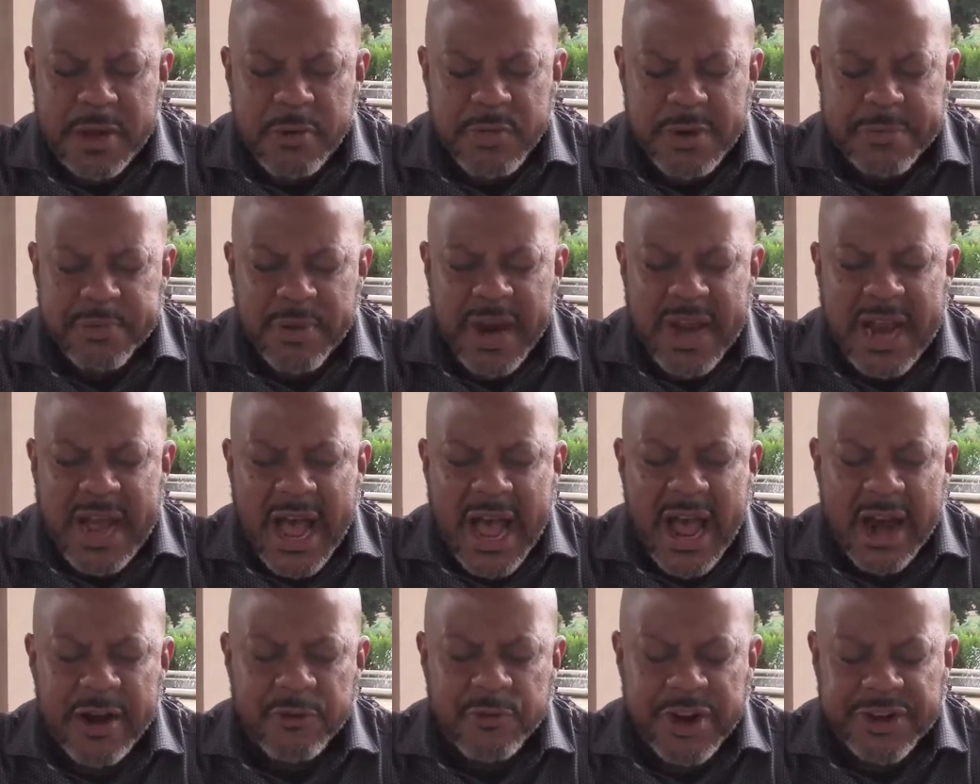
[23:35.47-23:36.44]
We pray,
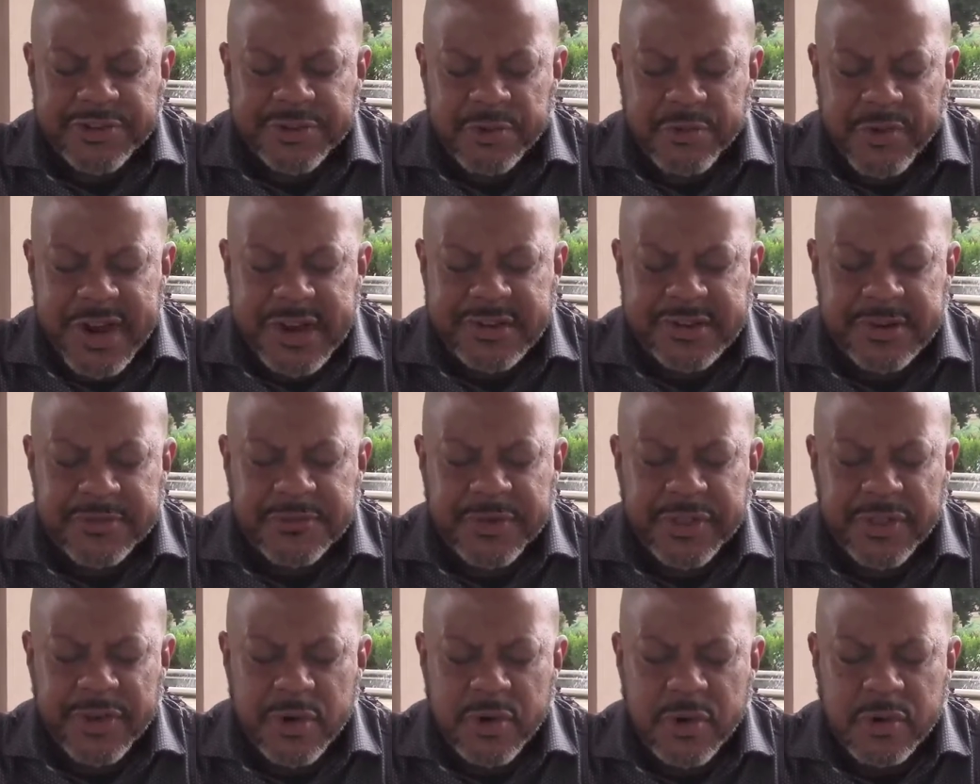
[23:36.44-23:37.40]
God, restoration for
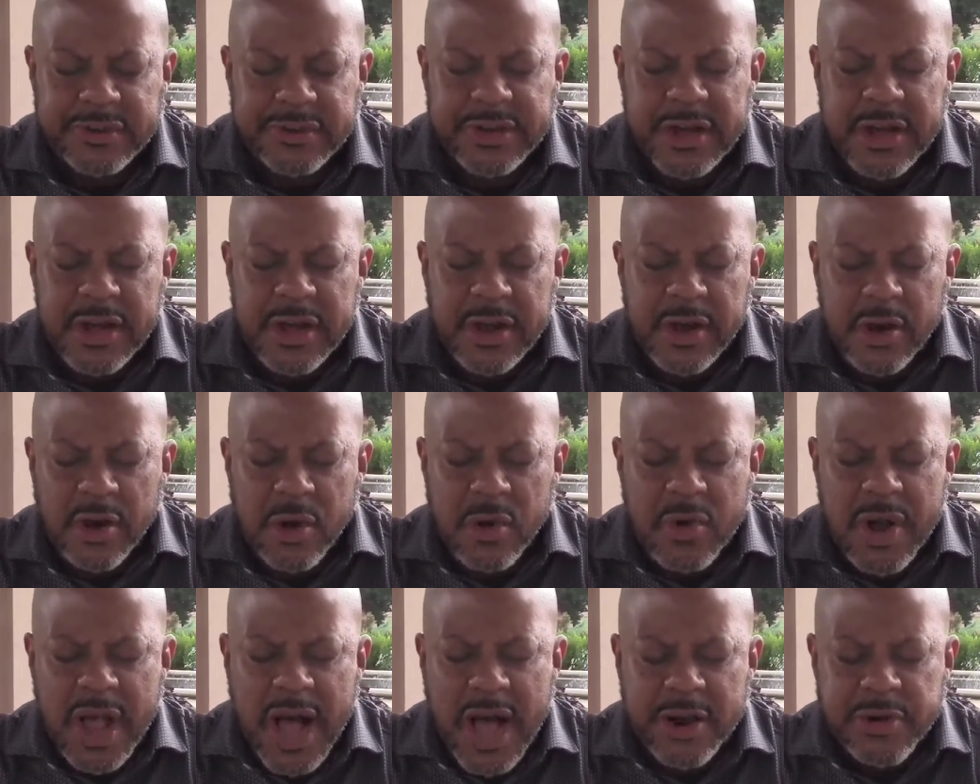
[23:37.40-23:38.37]
those,
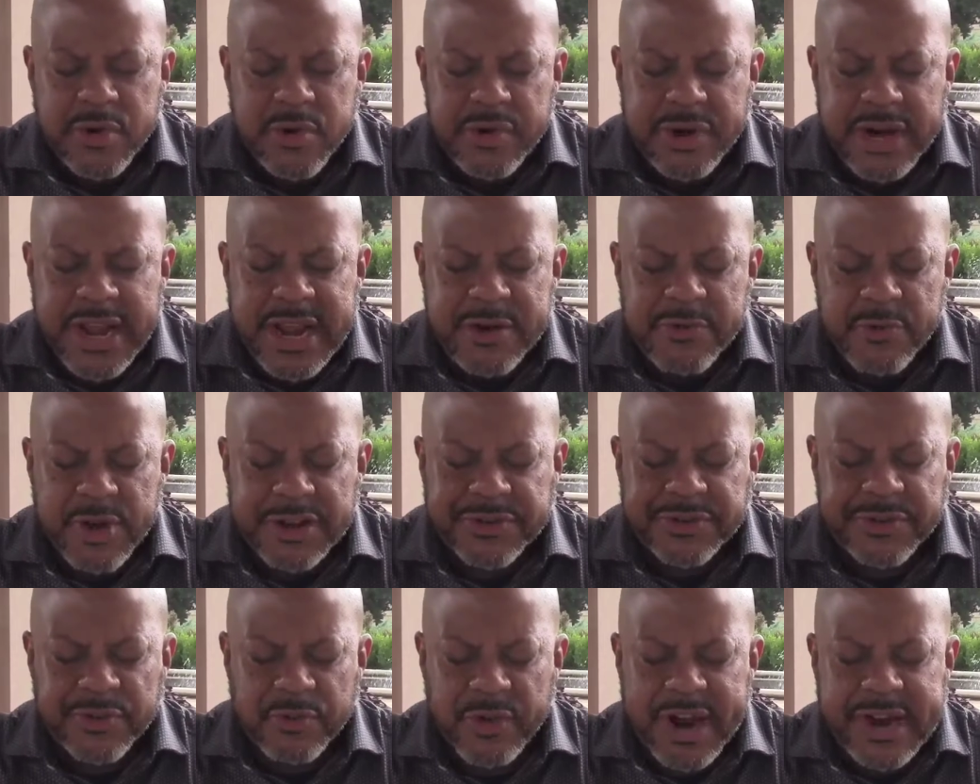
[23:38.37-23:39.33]
oh God, who need
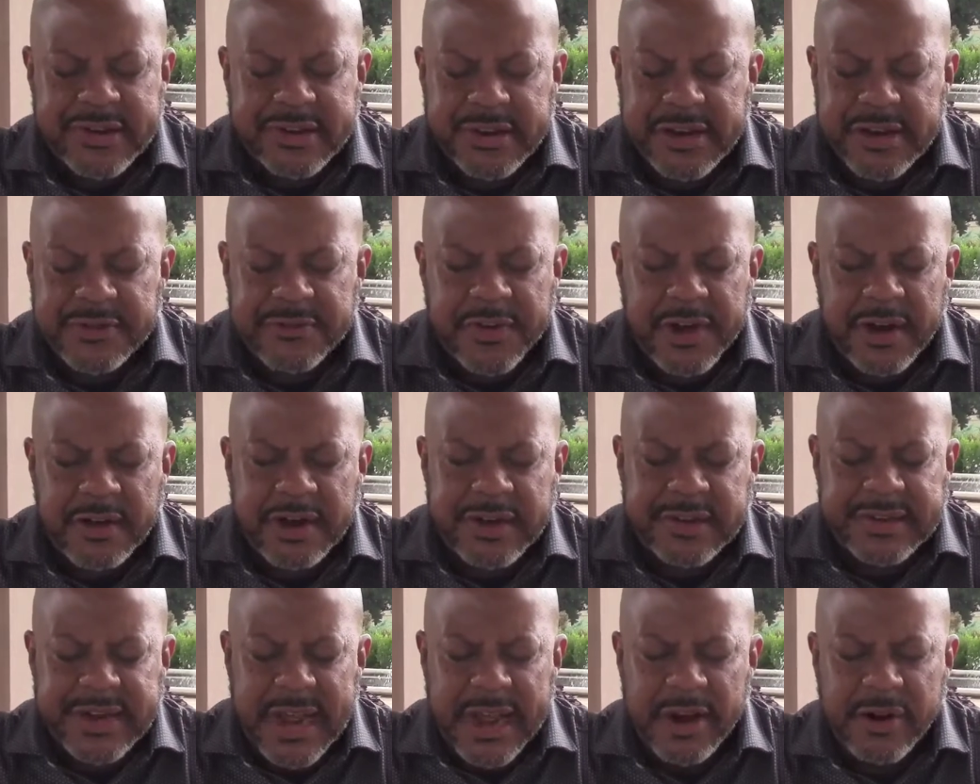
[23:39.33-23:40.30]
restoration in
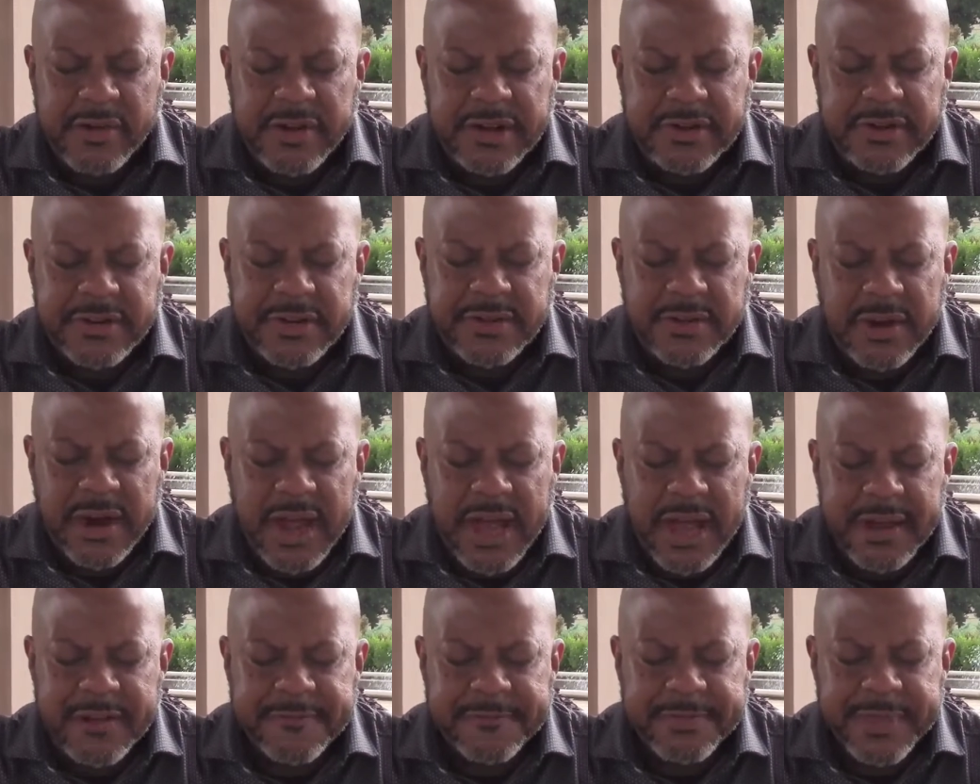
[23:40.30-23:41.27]
various areas of their
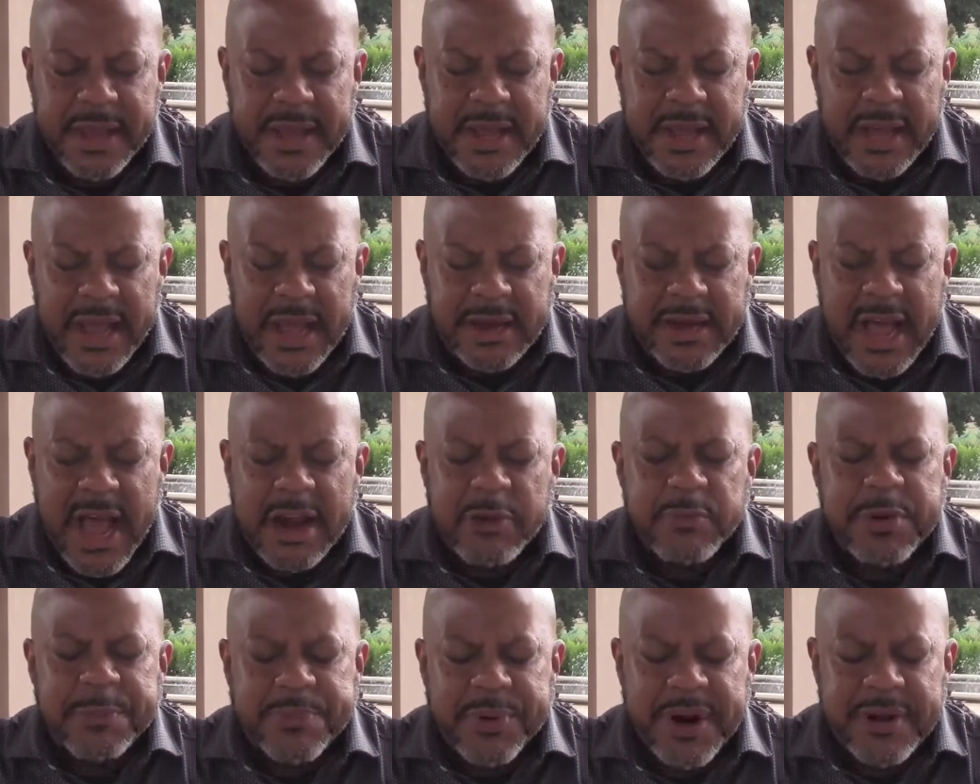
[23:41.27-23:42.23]
life. And
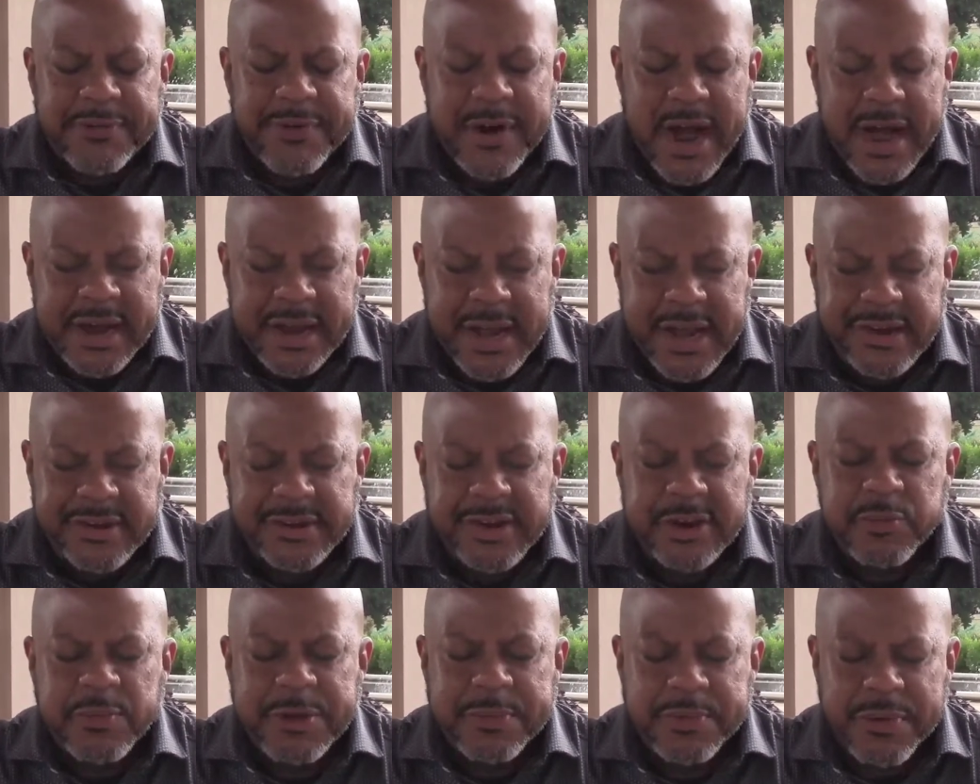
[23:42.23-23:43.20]
God, we pray for our
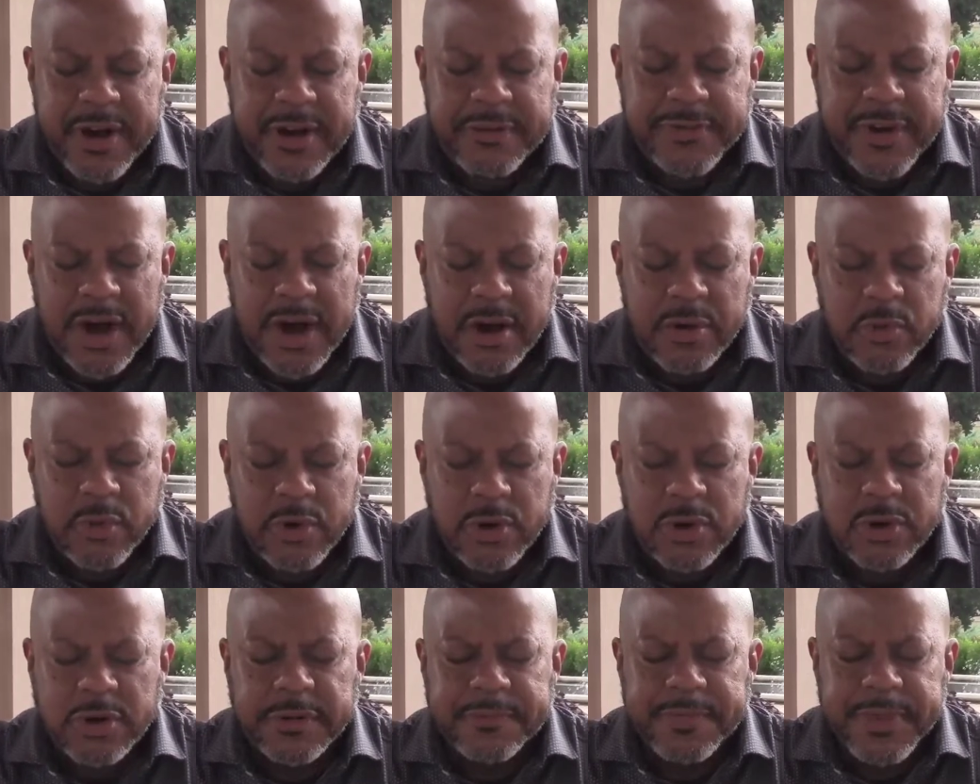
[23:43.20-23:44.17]
nation. We pray for our
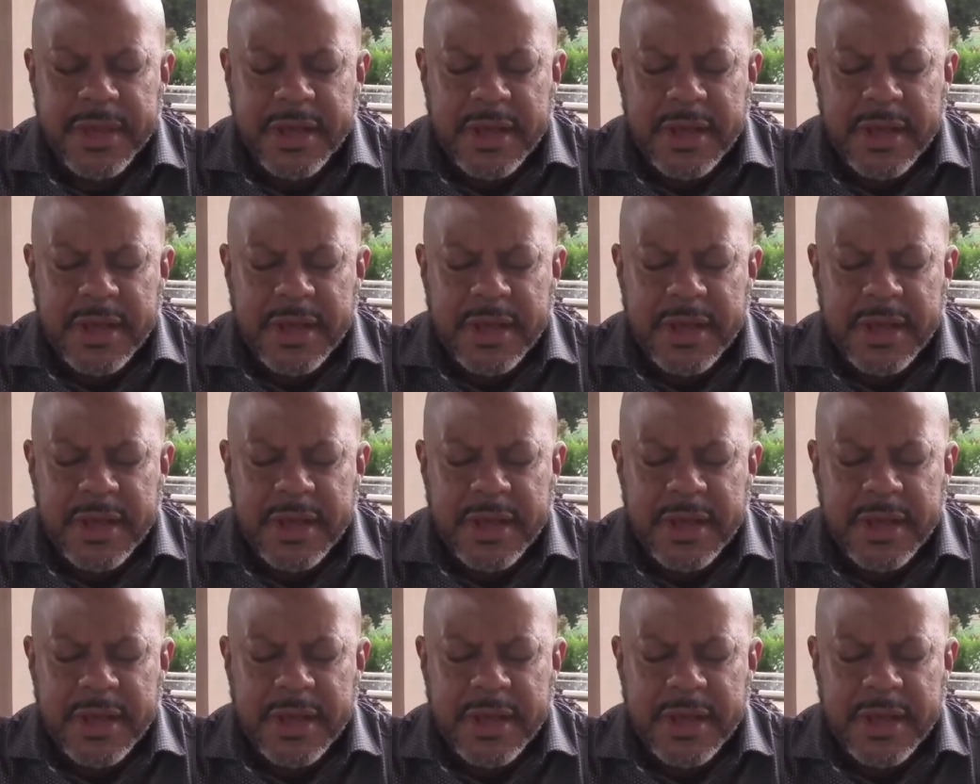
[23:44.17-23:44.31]
world.